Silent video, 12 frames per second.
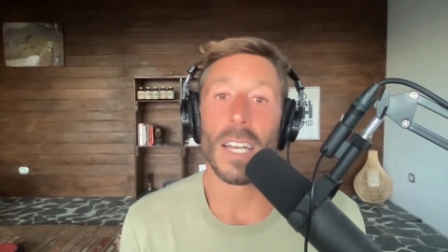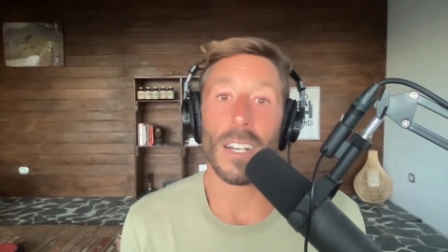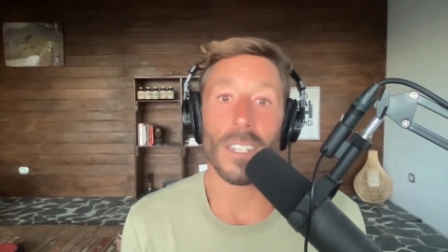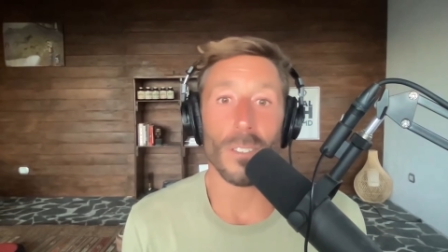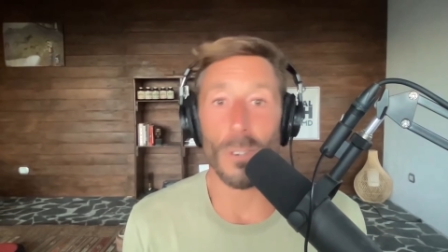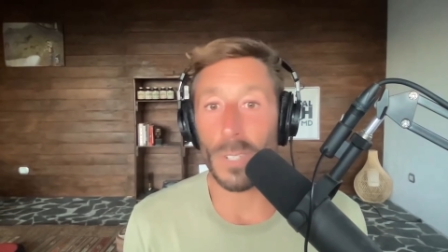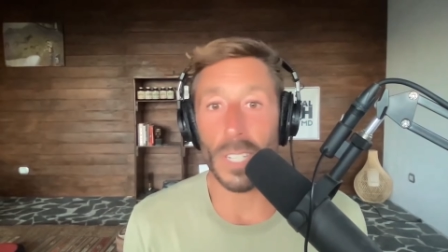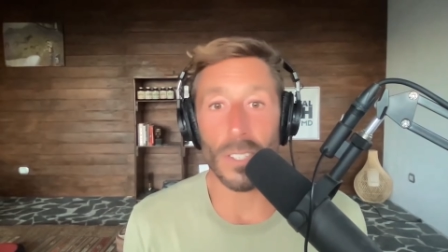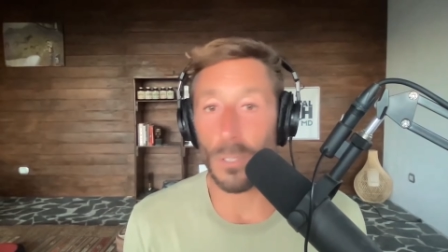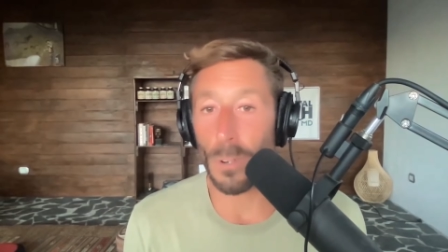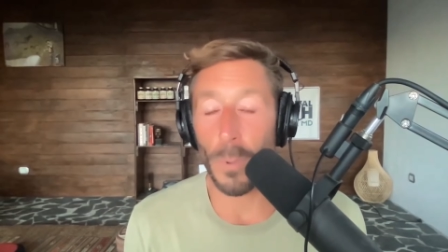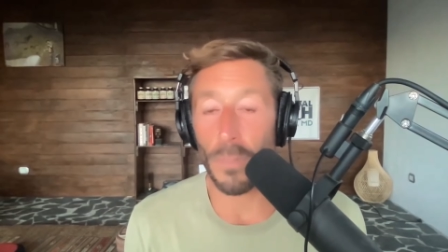Uh, you don't need to
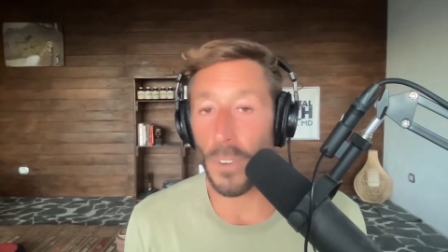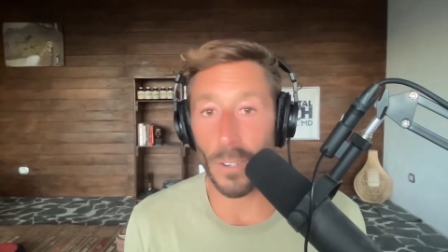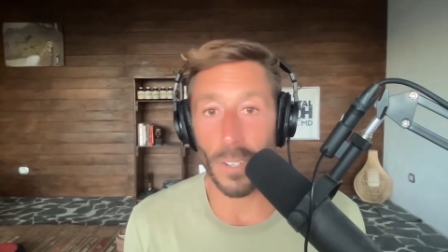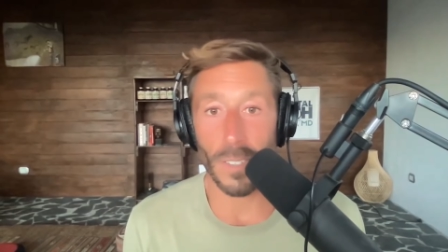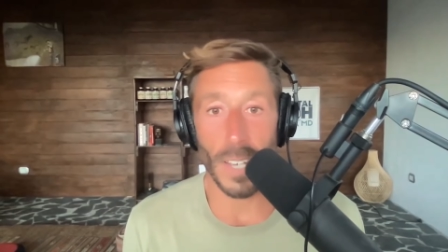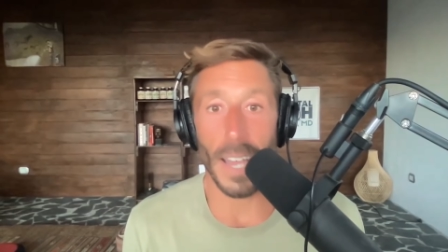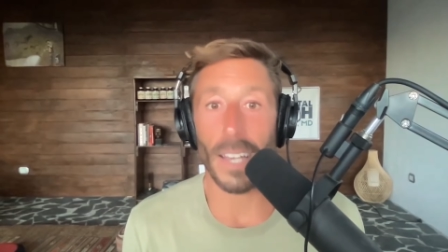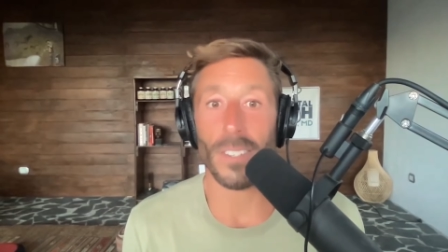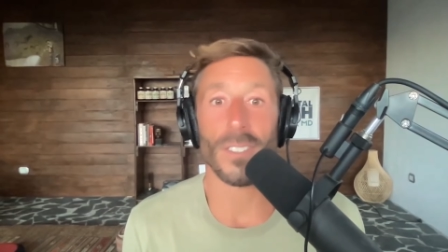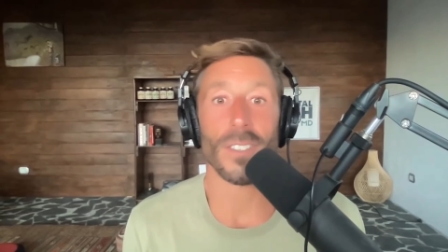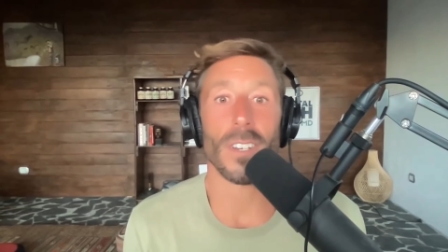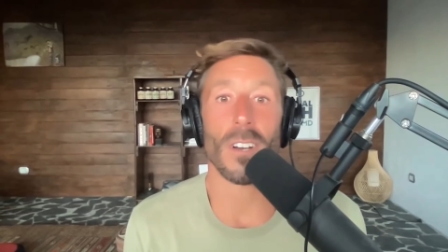do a provoked
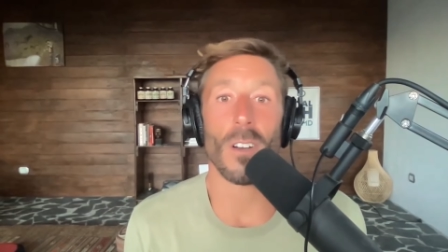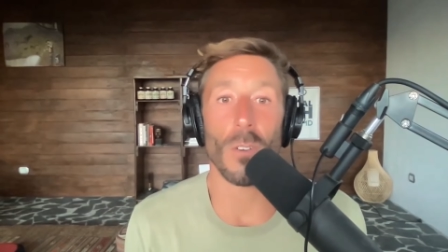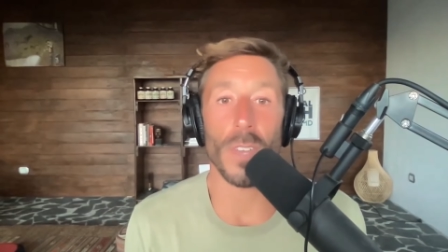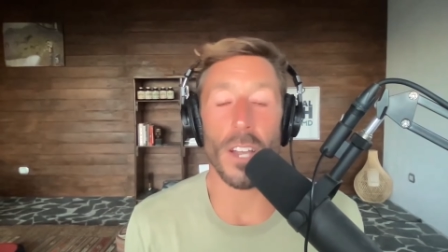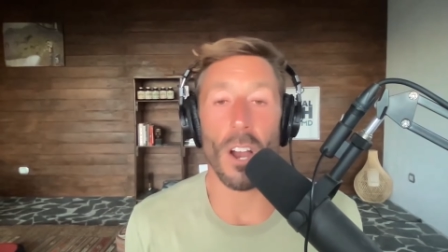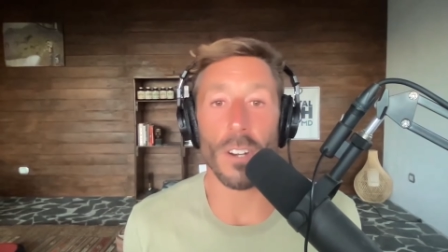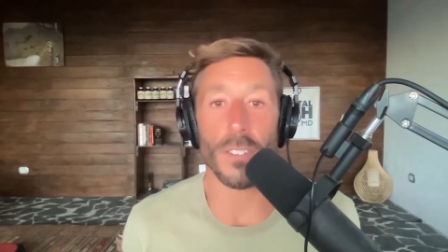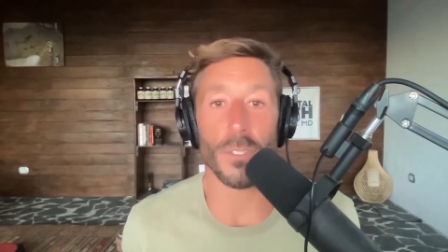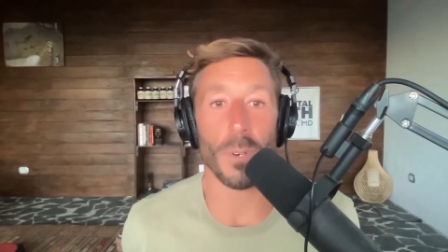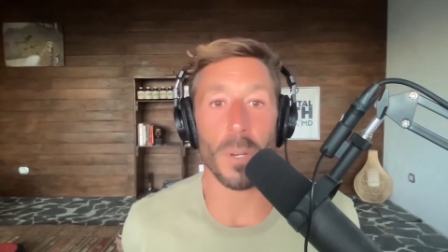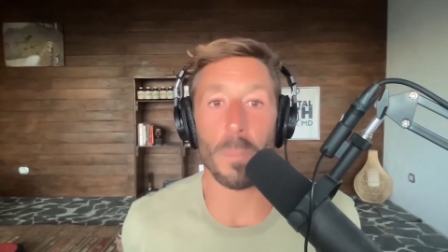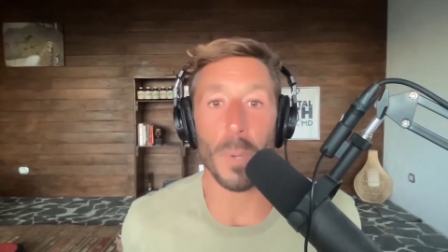test, although they are
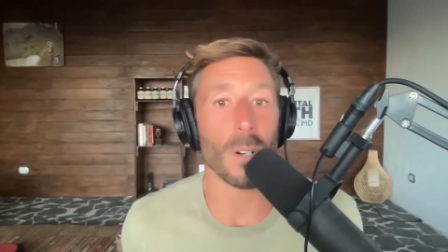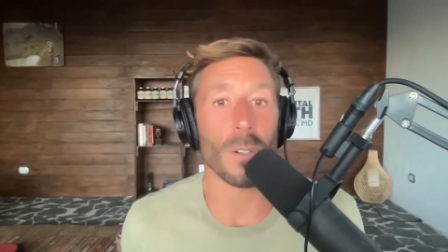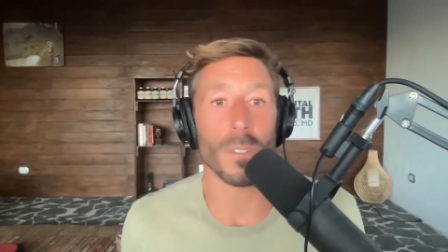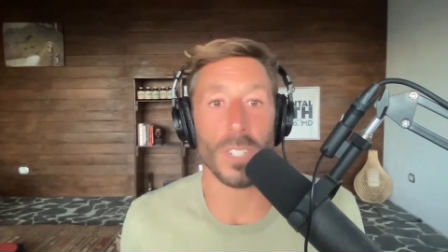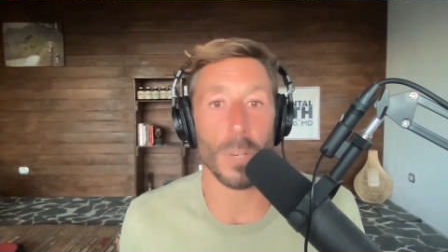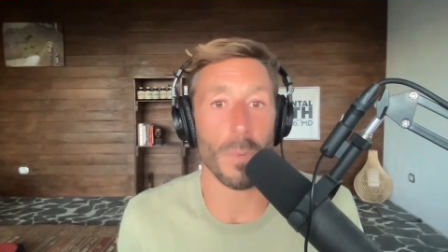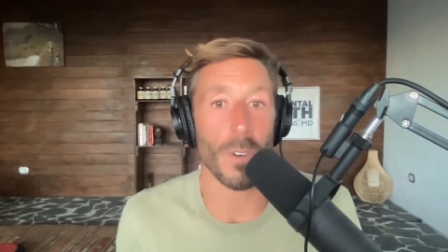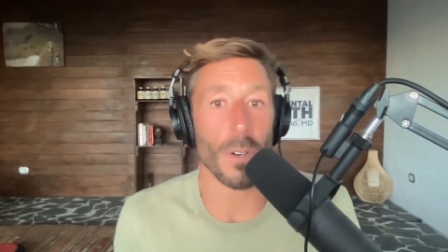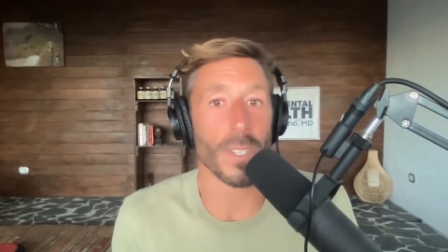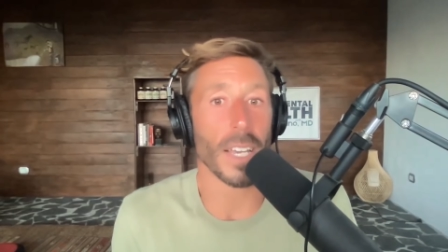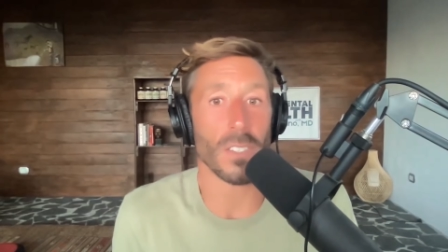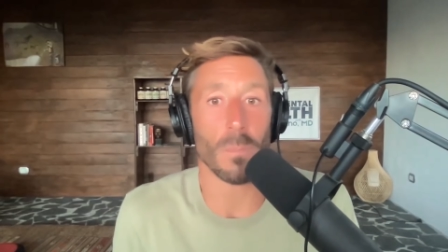stored in bones, and a
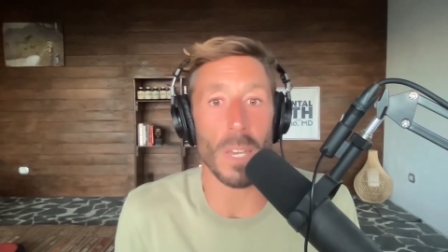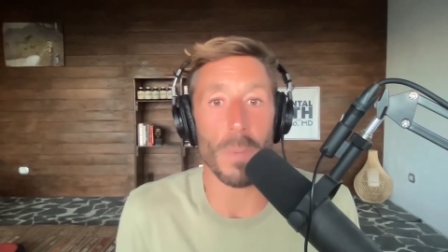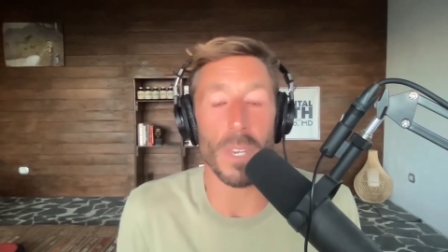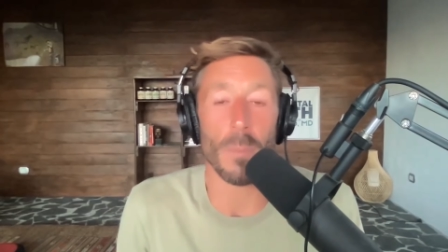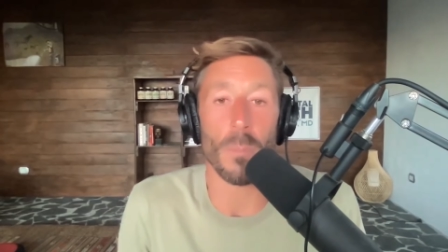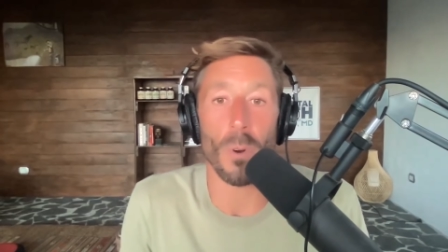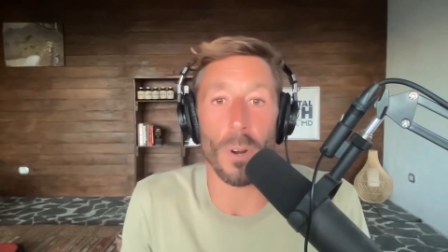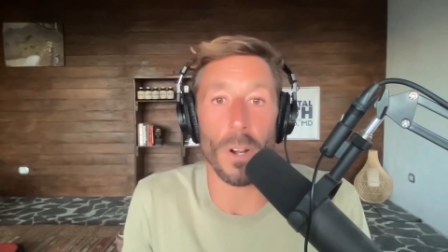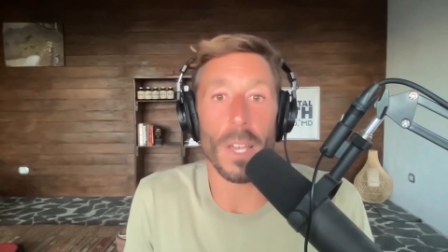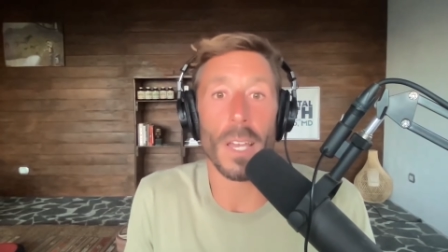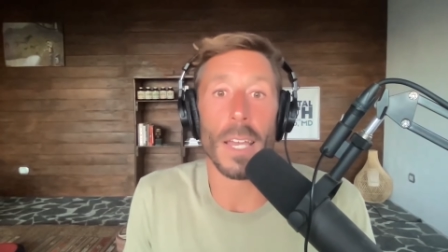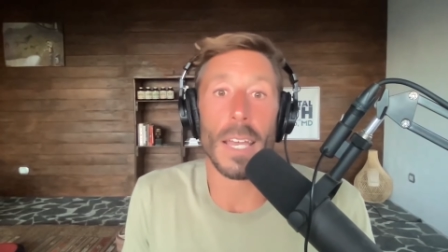provoked test may be a more
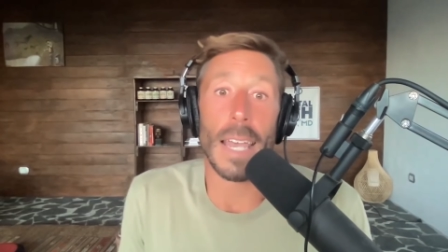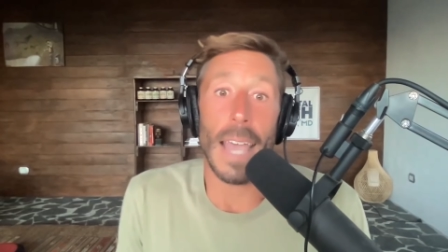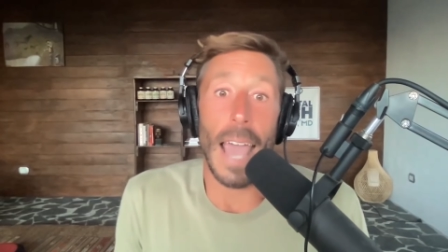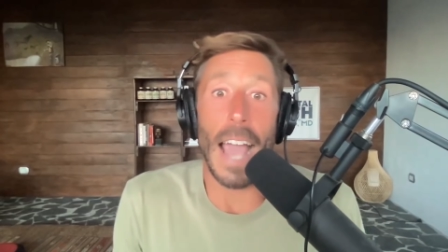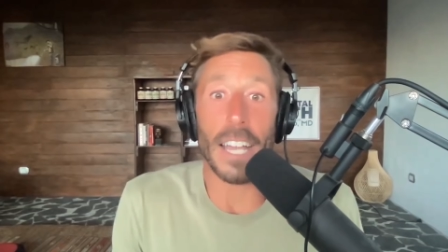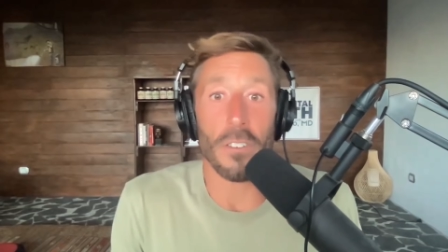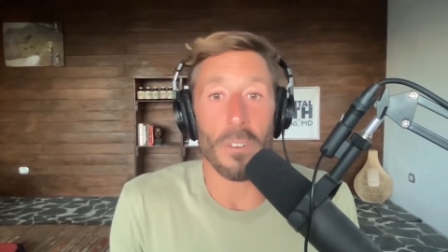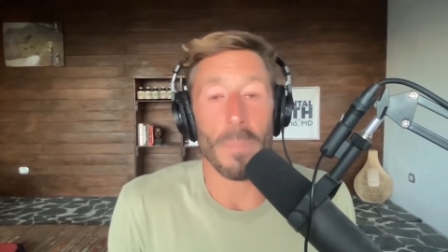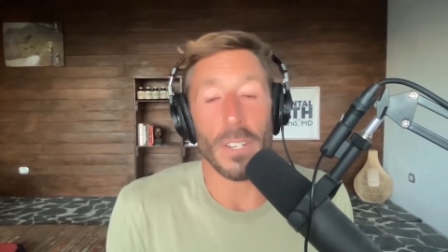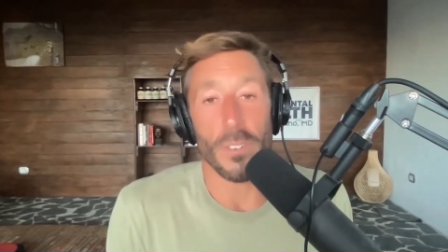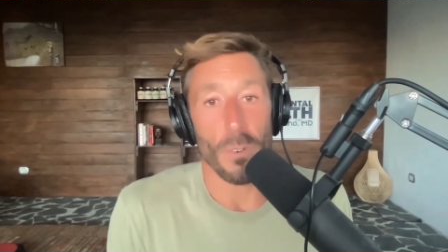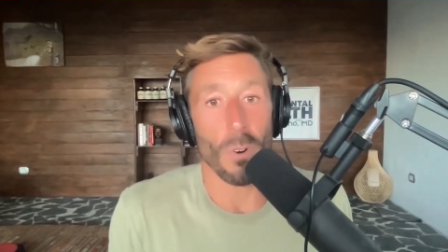accurate
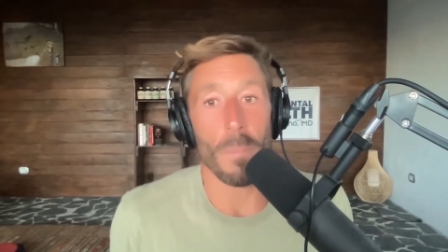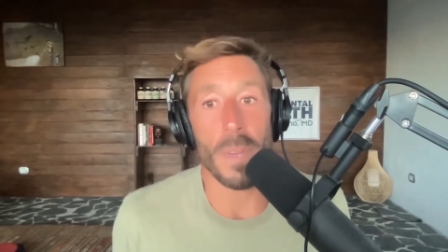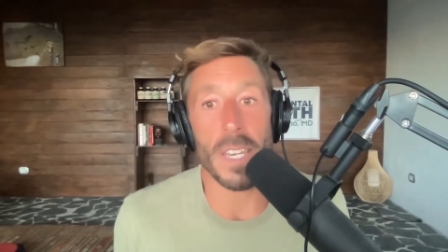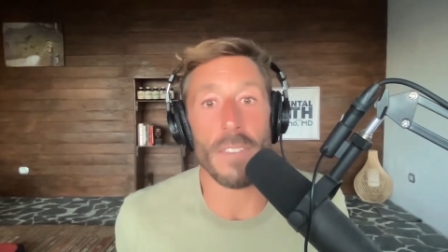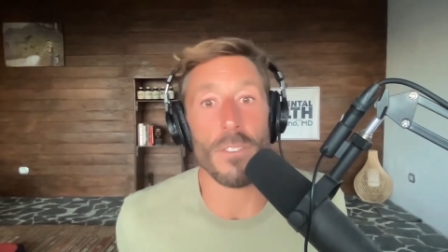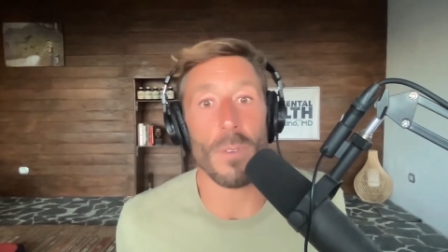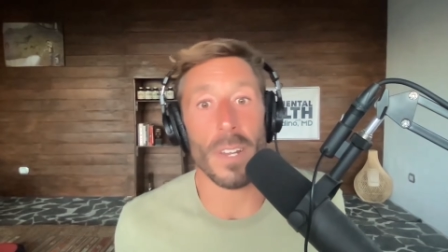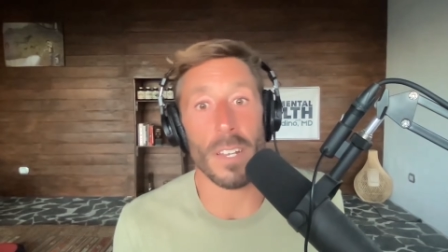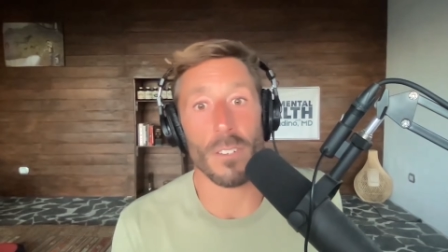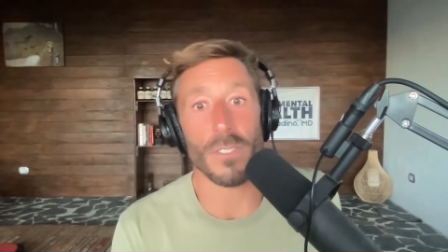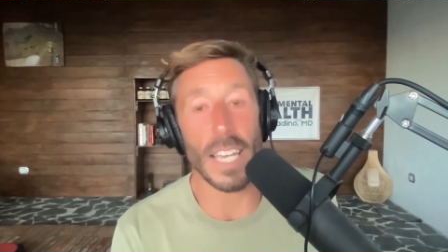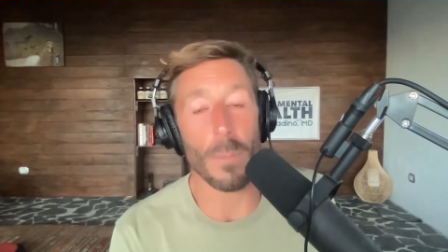measure or it may give you
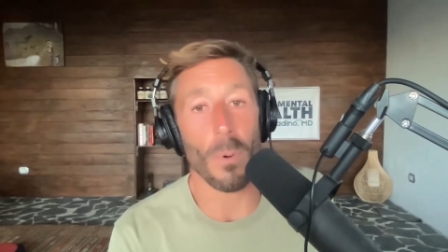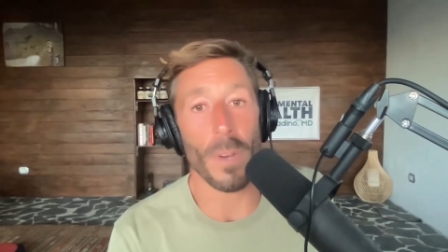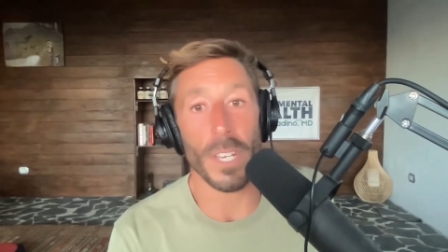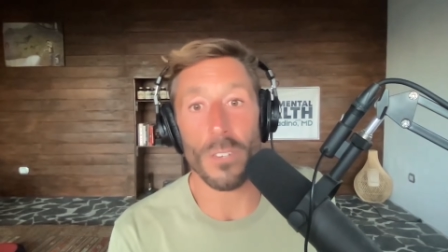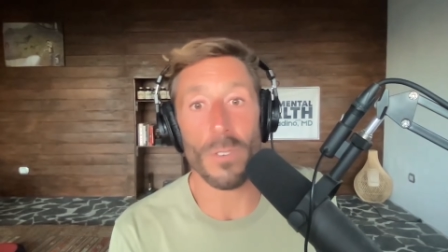another data point.